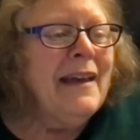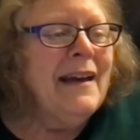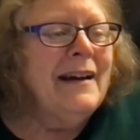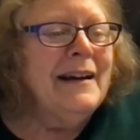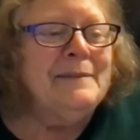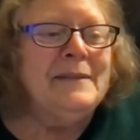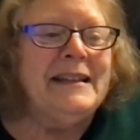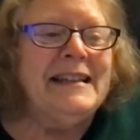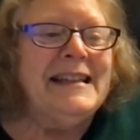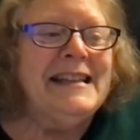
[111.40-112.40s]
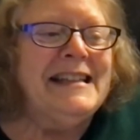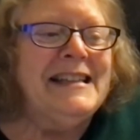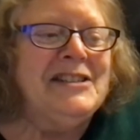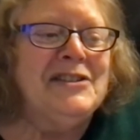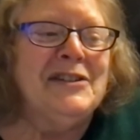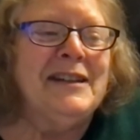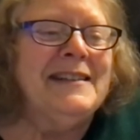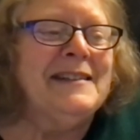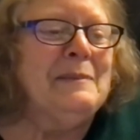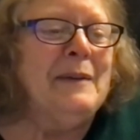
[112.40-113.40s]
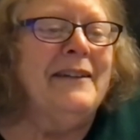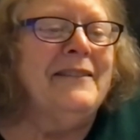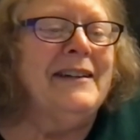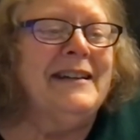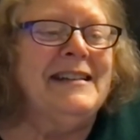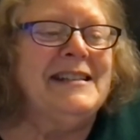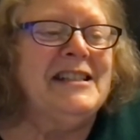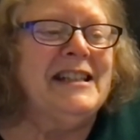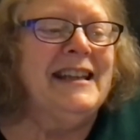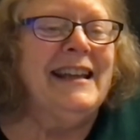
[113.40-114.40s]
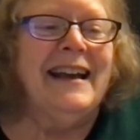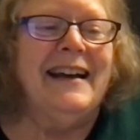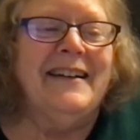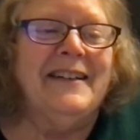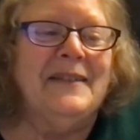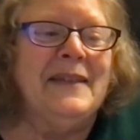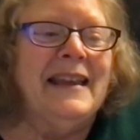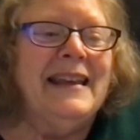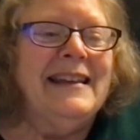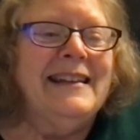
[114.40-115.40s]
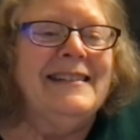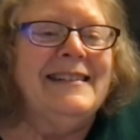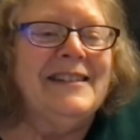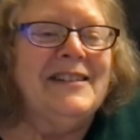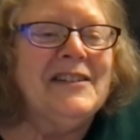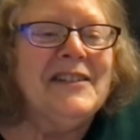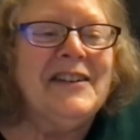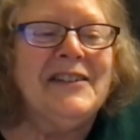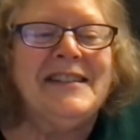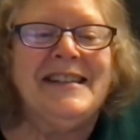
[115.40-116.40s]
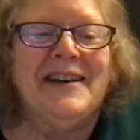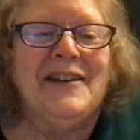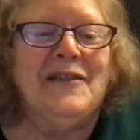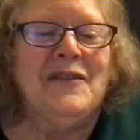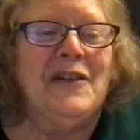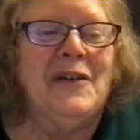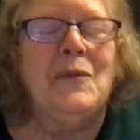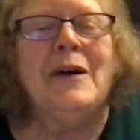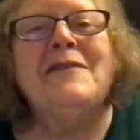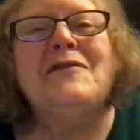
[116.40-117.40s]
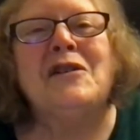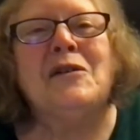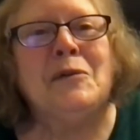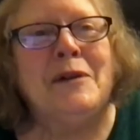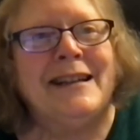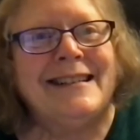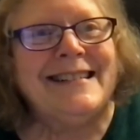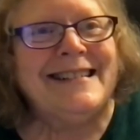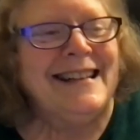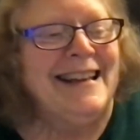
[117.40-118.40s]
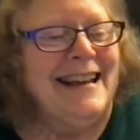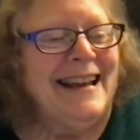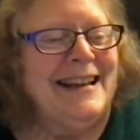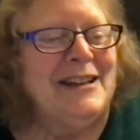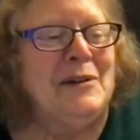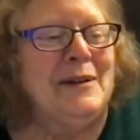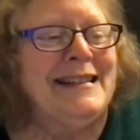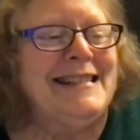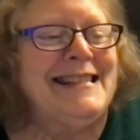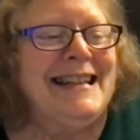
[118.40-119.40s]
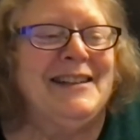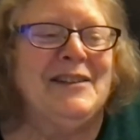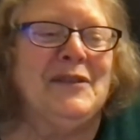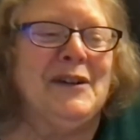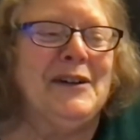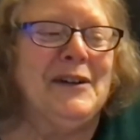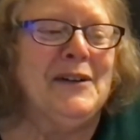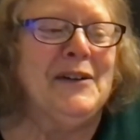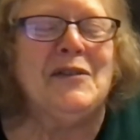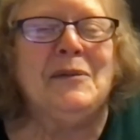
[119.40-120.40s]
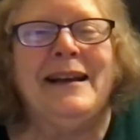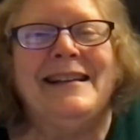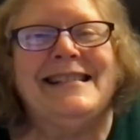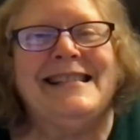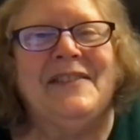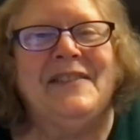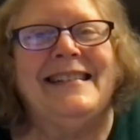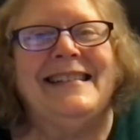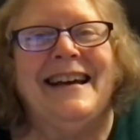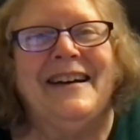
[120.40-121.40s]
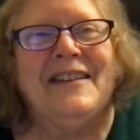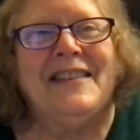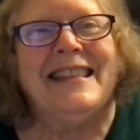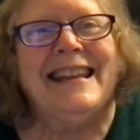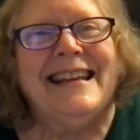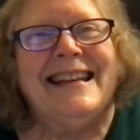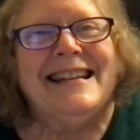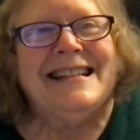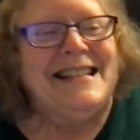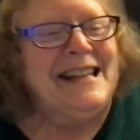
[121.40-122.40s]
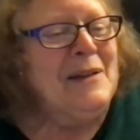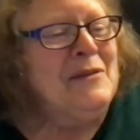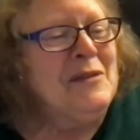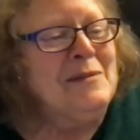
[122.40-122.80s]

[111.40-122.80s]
Judi's background is she considers herself one of the grits, and grit stands for girls raised in the South. She comes from